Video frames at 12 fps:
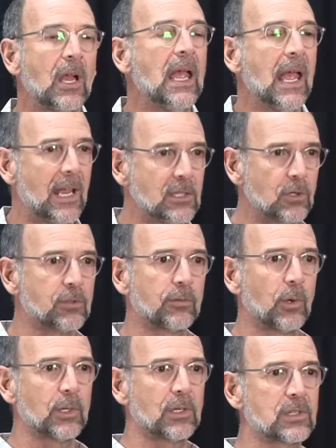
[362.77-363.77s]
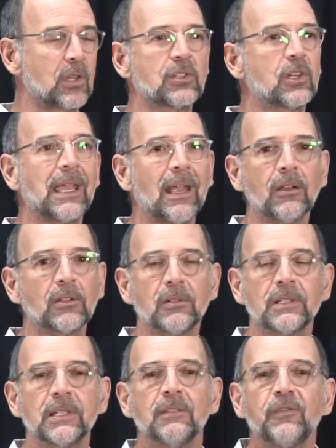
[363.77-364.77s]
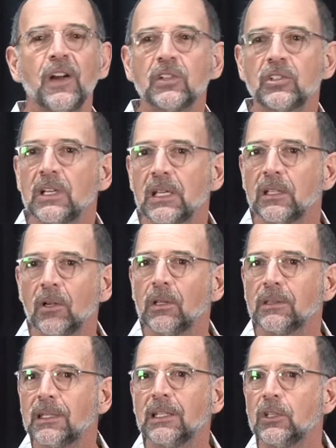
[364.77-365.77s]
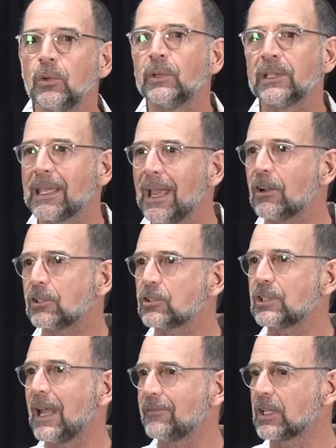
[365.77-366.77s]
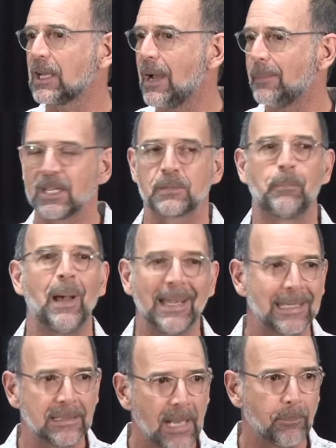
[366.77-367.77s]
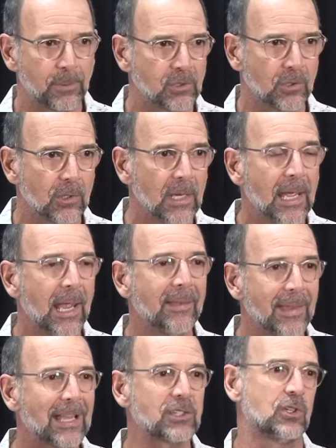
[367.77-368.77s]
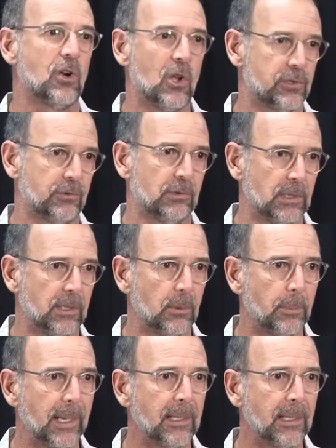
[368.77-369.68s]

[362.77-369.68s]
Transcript: and you're throwing yourself, because your character isn't functioning. The only thing you and the character should have in common is body temperature, and that should alter a little bit